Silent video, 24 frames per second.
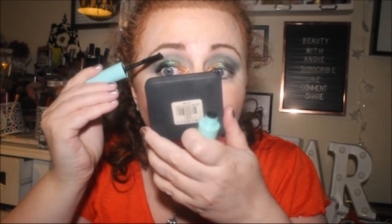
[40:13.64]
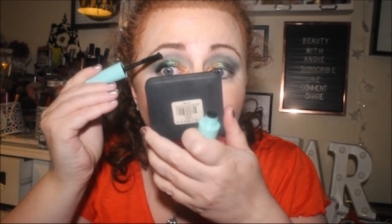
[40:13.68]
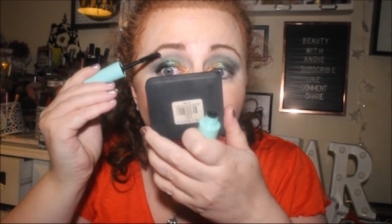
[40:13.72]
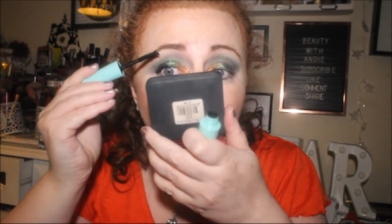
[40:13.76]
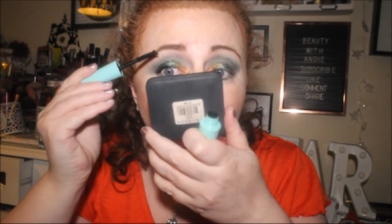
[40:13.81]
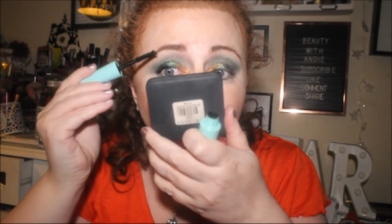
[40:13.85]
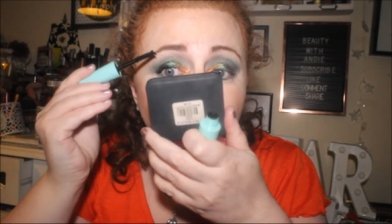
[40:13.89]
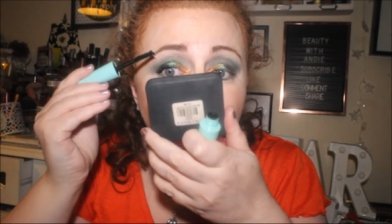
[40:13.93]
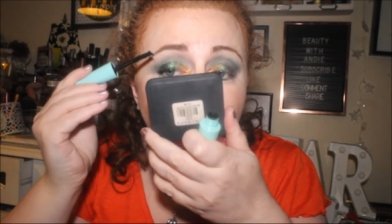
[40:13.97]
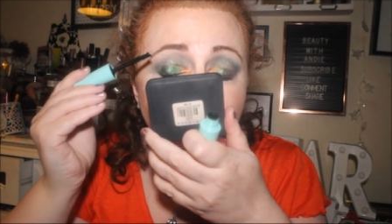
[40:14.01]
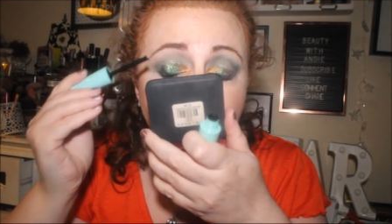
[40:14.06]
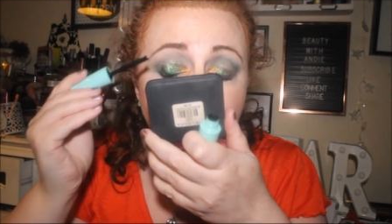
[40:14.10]

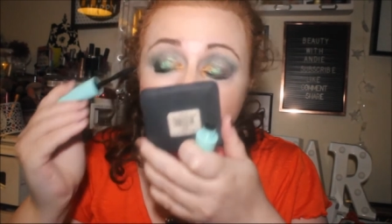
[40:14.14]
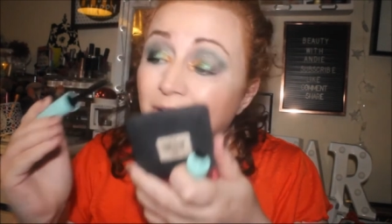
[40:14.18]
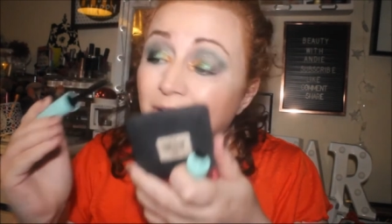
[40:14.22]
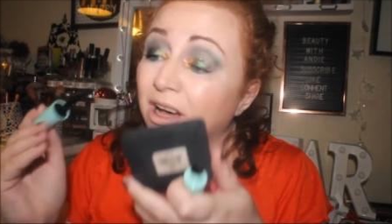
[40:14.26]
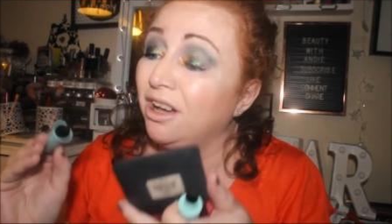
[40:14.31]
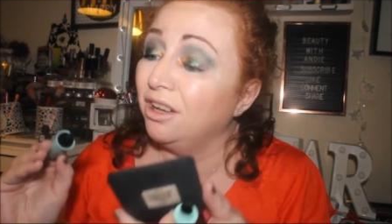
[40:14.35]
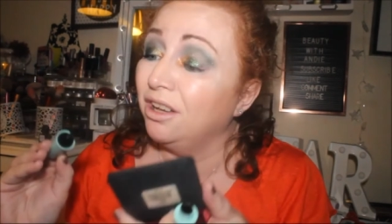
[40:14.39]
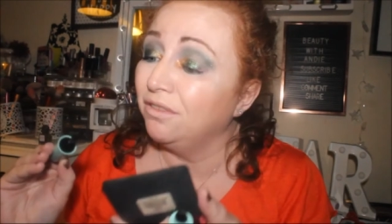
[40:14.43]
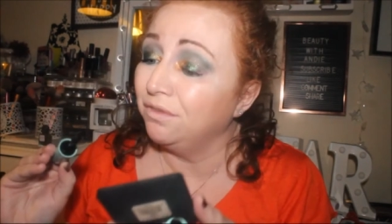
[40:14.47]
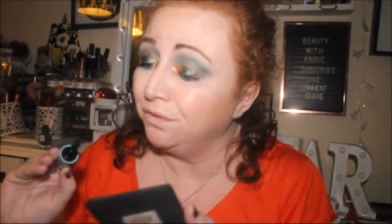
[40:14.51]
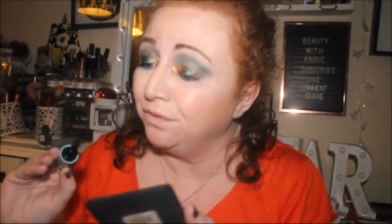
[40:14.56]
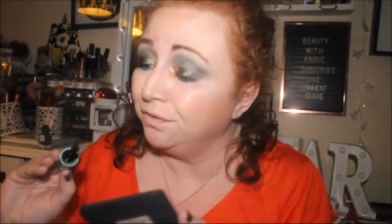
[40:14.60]
chunks come
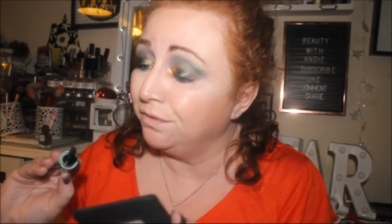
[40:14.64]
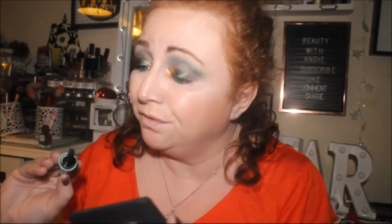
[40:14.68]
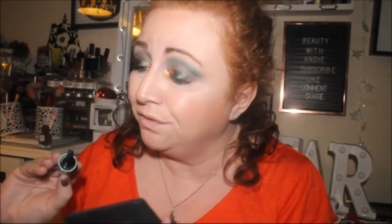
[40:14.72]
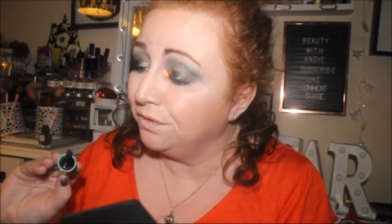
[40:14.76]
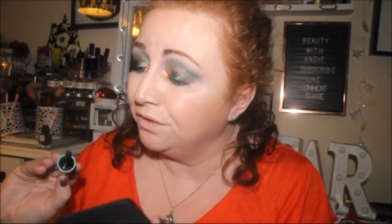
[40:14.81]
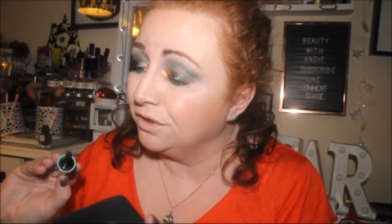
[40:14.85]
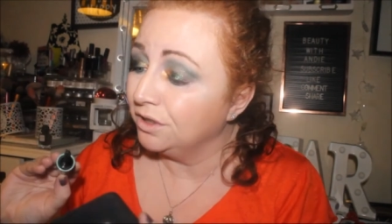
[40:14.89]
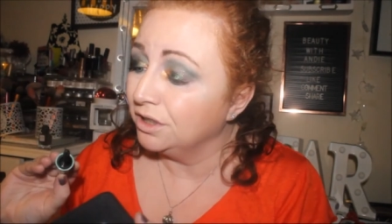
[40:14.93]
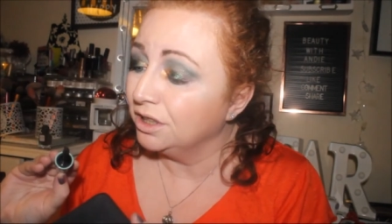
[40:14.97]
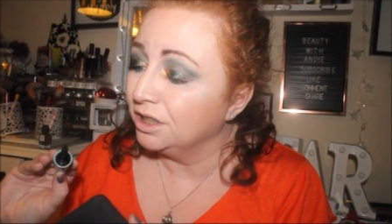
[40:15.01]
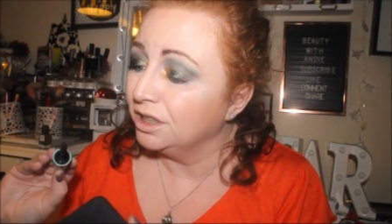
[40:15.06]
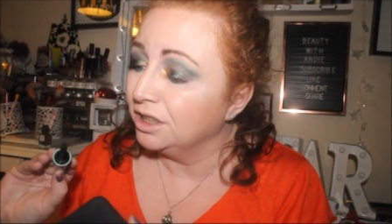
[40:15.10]
off
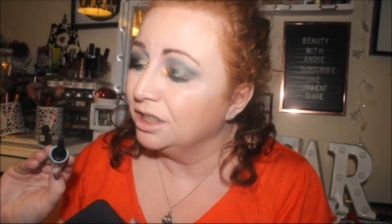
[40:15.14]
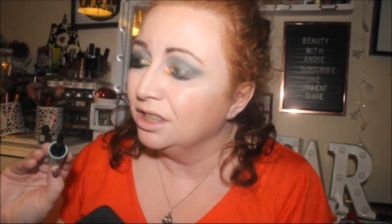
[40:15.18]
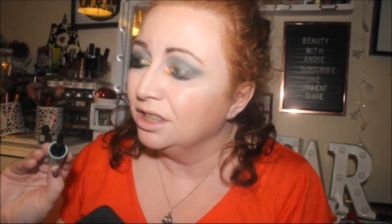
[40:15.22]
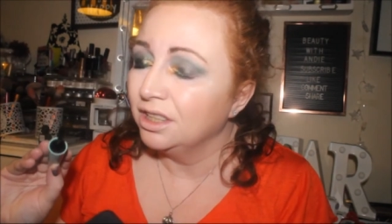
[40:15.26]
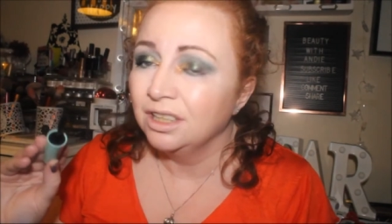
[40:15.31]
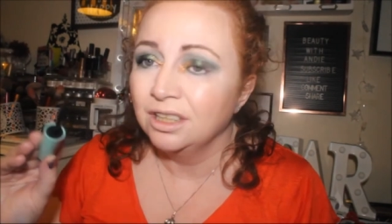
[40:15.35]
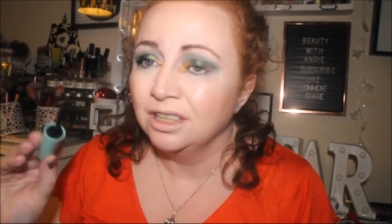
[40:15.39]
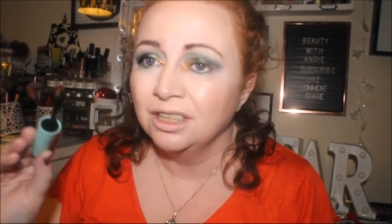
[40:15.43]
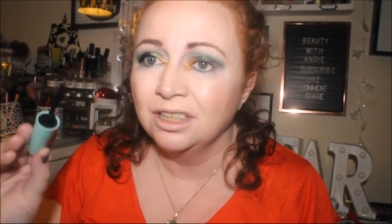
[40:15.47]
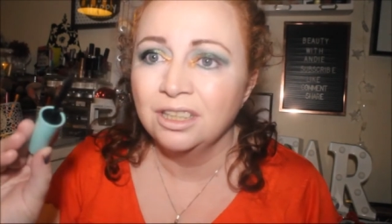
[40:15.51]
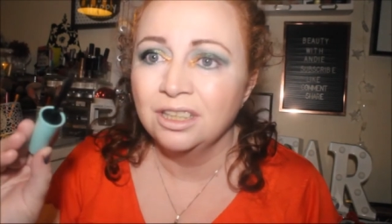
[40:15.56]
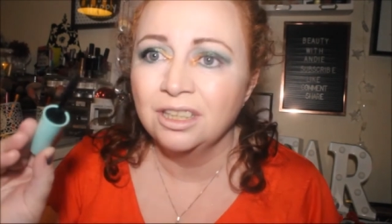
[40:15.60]

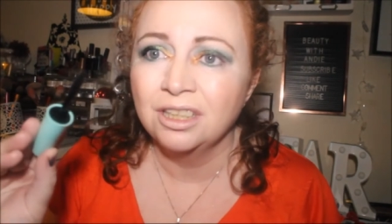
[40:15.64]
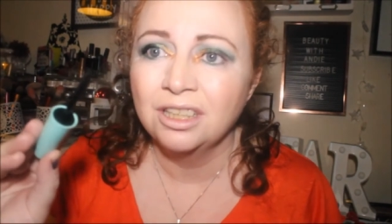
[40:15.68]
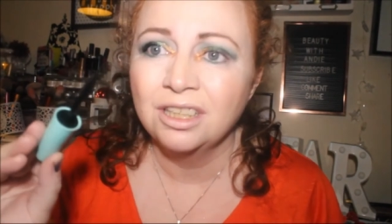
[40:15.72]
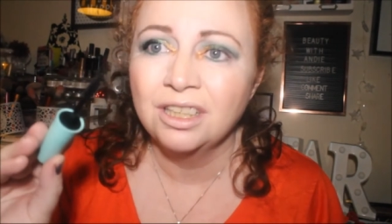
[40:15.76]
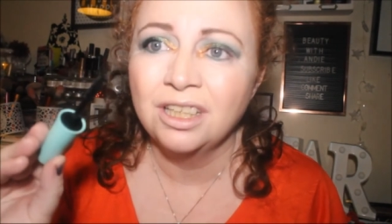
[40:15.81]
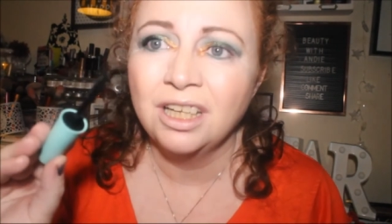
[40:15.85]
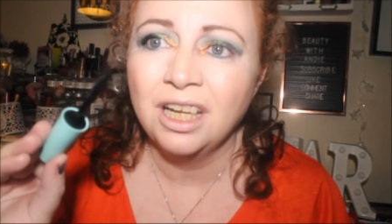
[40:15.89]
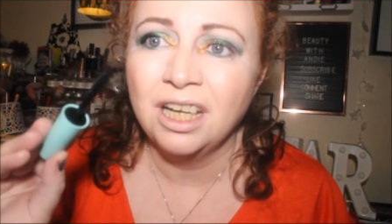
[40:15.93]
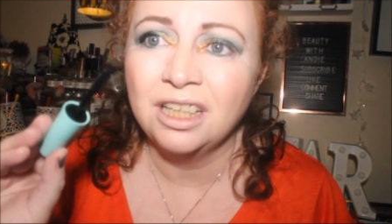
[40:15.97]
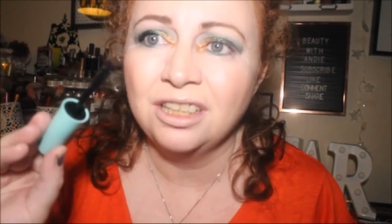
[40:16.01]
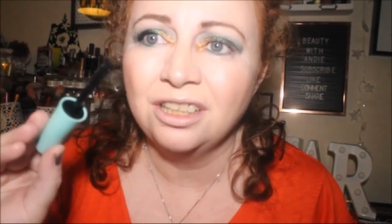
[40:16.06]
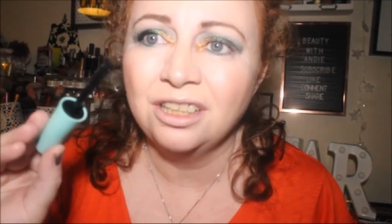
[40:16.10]

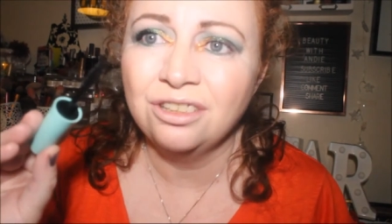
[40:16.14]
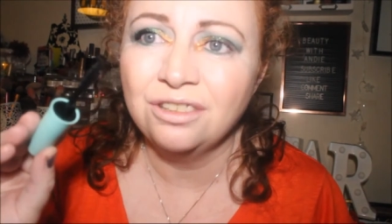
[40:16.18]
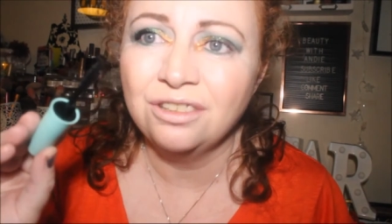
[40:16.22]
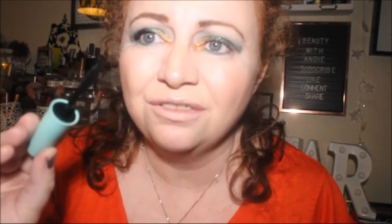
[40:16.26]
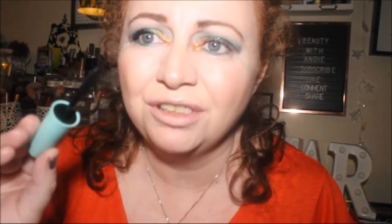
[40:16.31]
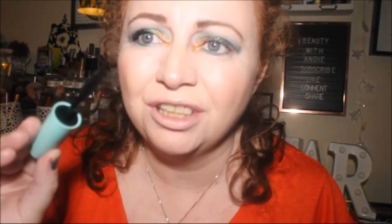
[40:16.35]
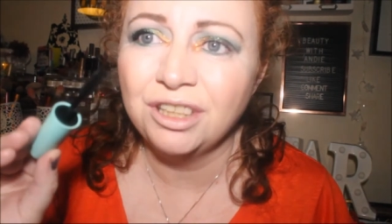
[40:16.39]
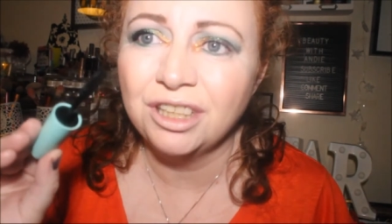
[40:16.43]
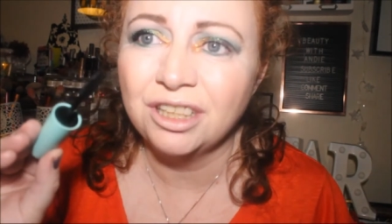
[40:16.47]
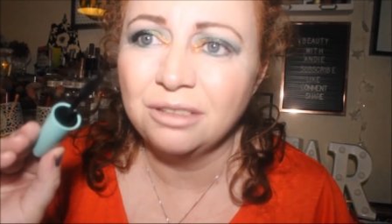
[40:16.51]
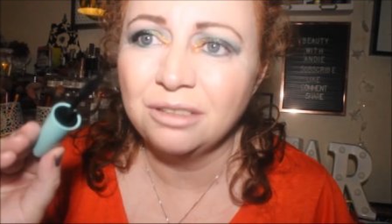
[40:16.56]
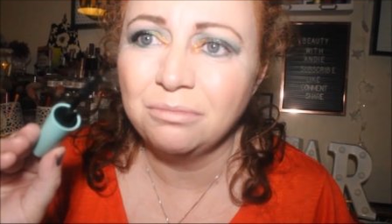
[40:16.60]
I don't know
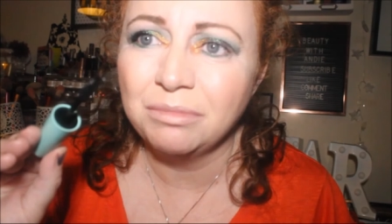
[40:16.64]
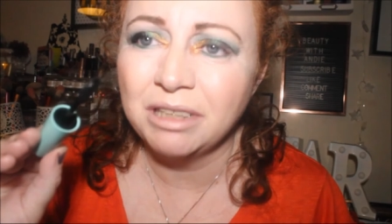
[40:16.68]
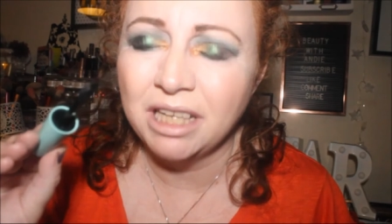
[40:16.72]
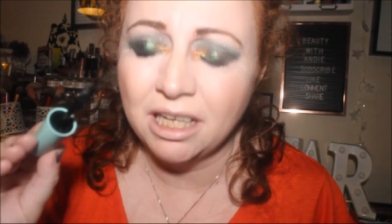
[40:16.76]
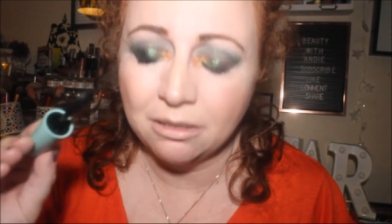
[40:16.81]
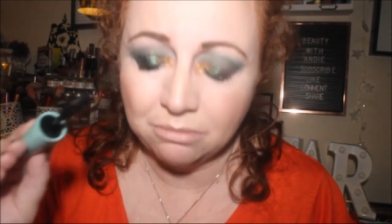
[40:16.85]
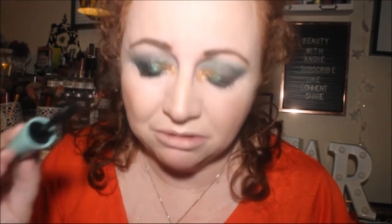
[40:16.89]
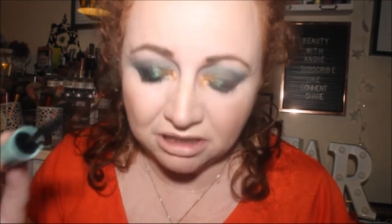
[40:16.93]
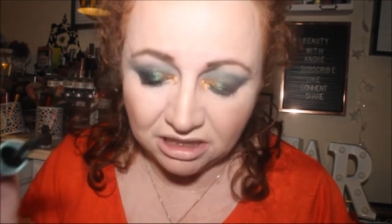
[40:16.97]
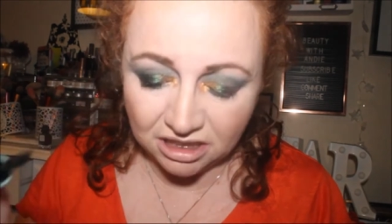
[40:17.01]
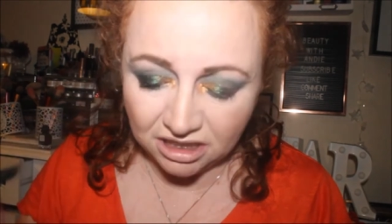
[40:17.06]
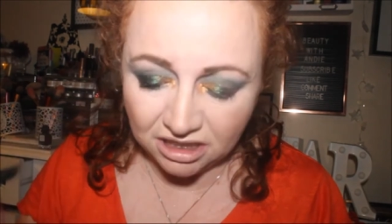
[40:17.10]
if you're going to be
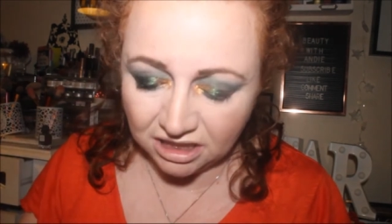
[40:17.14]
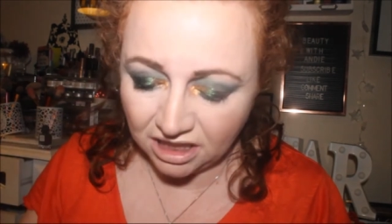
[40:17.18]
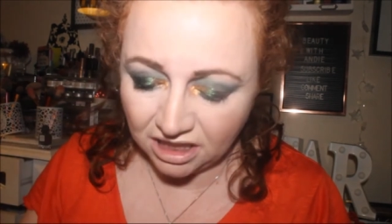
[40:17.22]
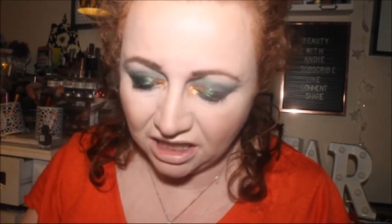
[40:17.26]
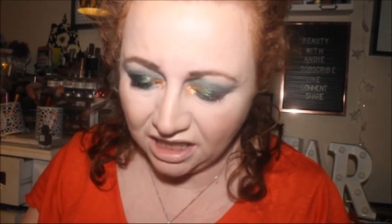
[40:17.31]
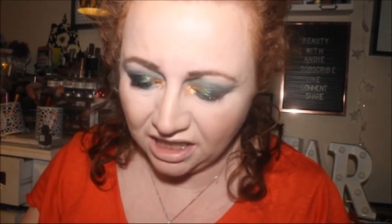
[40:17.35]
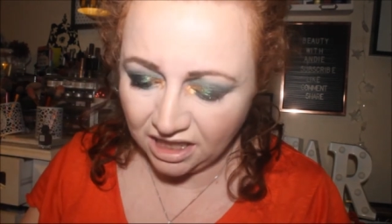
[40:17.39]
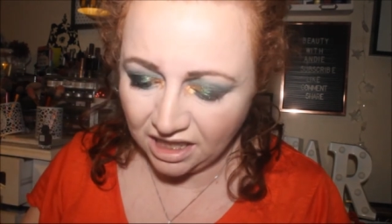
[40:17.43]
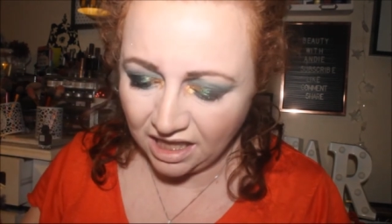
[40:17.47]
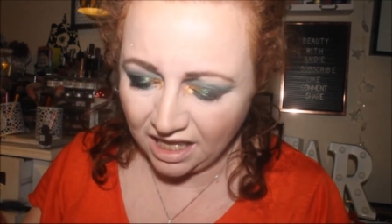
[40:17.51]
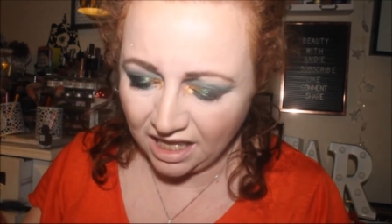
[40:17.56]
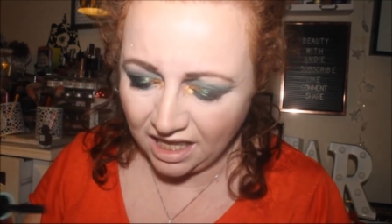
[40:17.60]
able to
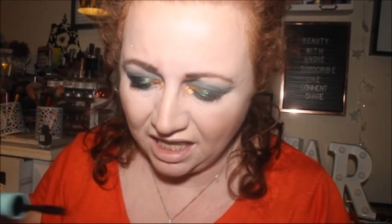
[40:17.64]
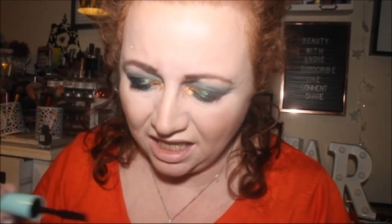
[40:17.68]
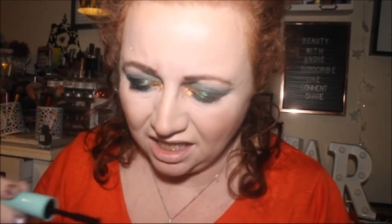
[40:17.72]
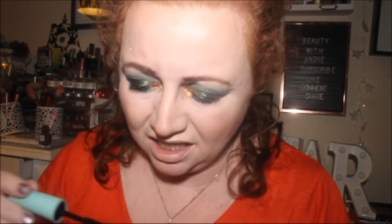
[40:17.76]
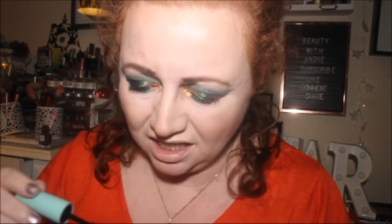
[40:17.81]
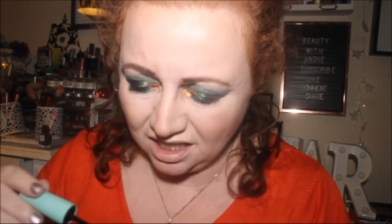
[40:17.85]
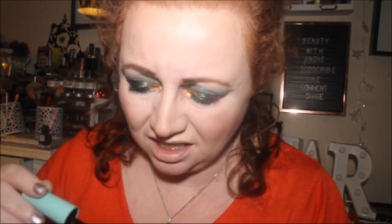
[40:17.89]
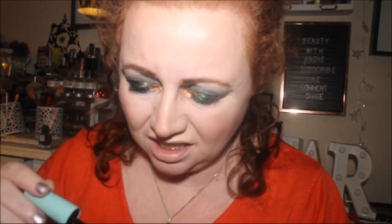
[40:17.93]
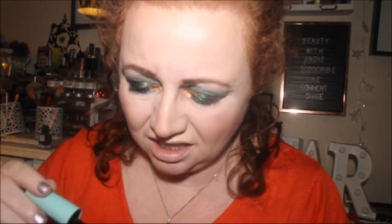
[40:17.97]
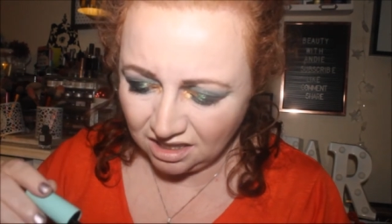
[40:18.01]
see that.